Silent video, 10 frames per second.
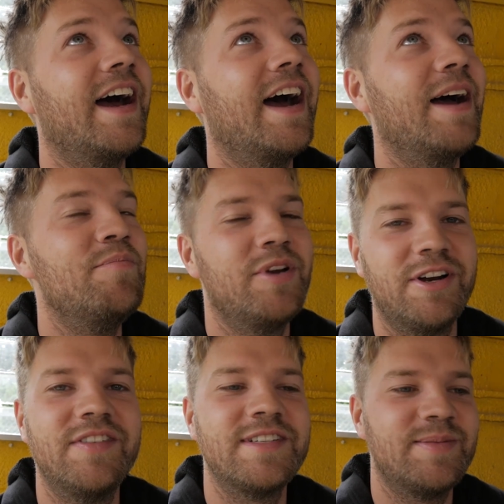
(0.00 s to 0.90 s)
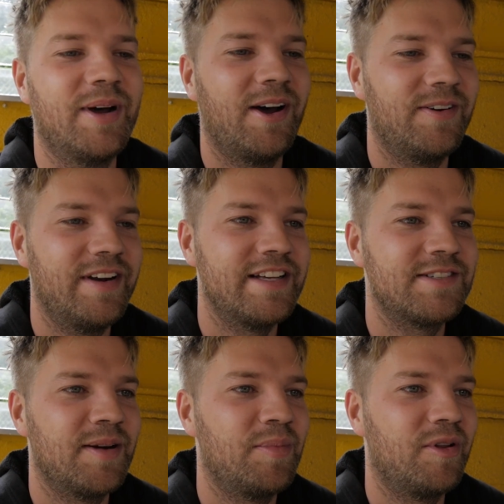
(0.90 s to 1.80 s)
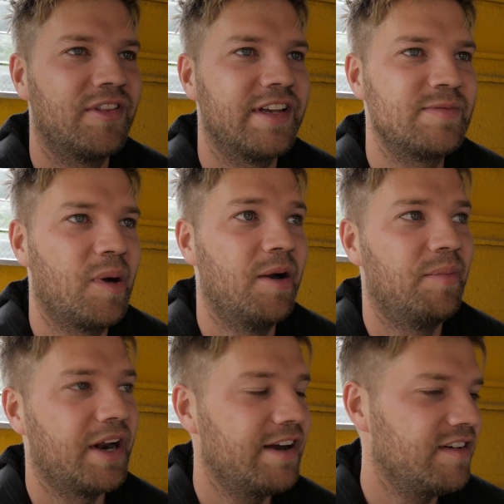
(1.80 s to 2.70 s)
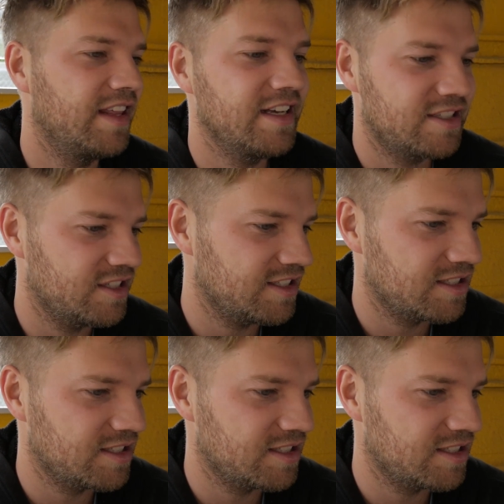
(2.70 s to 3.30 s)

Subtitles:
I'm nervous about when I start pulling things apart, but everything's